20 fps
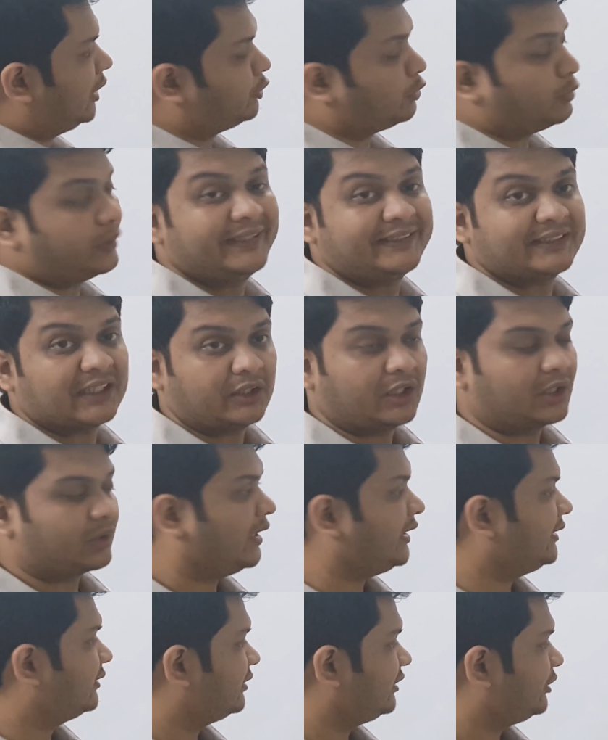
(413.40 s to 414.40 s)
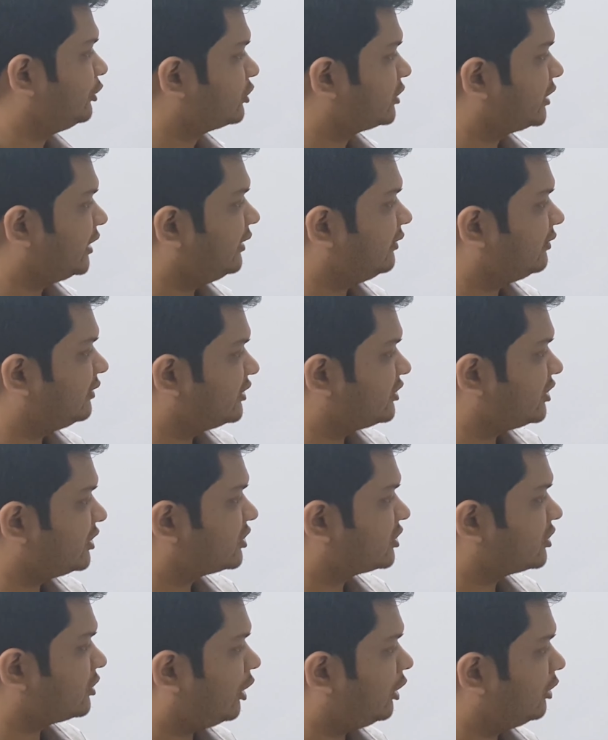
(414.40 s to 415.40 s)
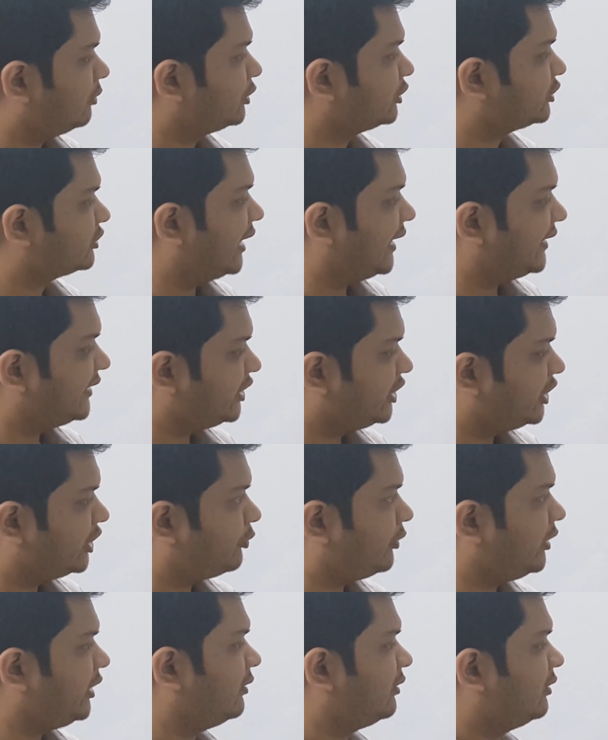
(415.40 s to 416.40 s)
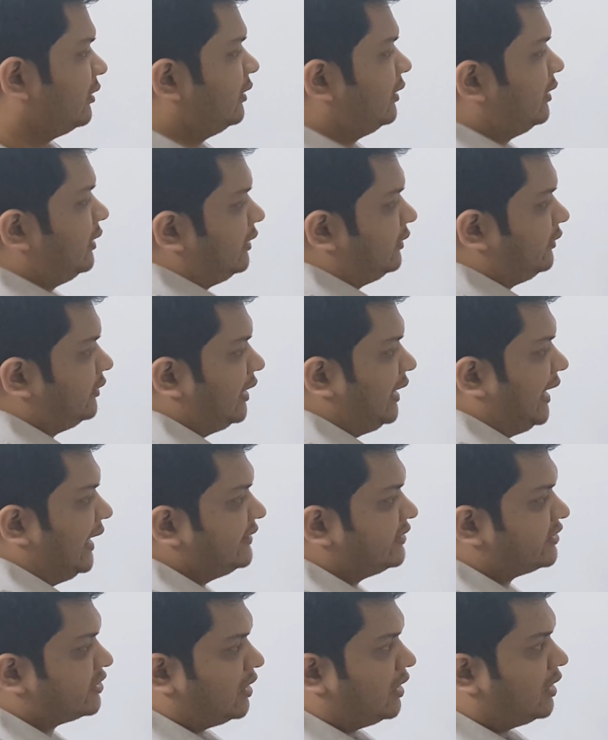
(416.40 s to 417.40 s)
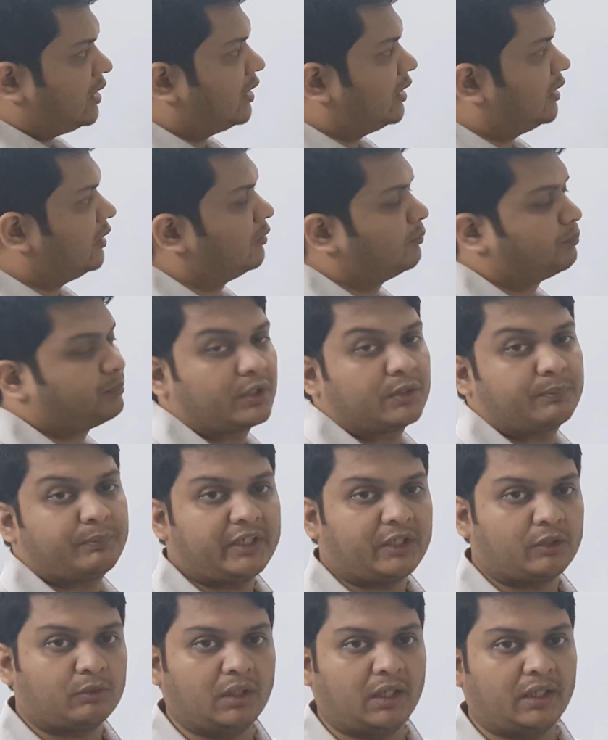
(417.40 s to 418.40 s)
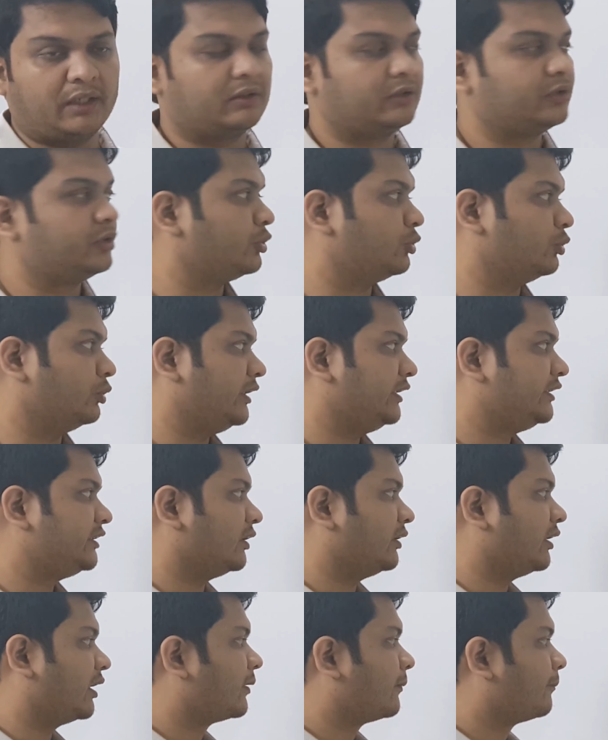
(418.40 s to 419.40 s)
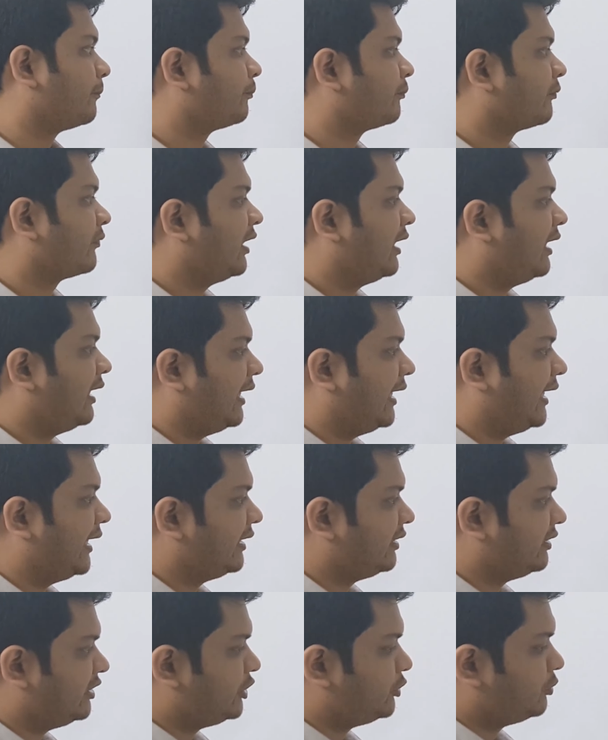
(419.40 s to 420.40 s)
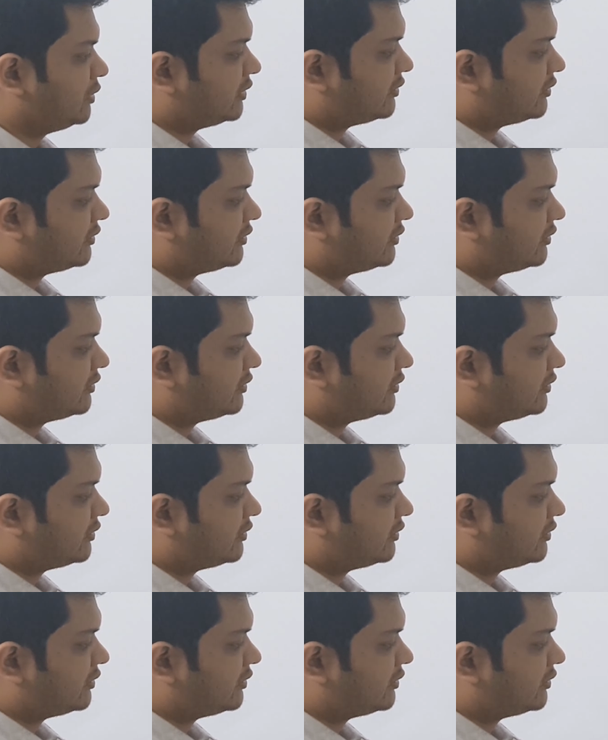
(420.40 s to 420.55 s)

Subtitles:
to each other, right? You see, this is almost 90 degree. The lines are perpendicular to each other, and you will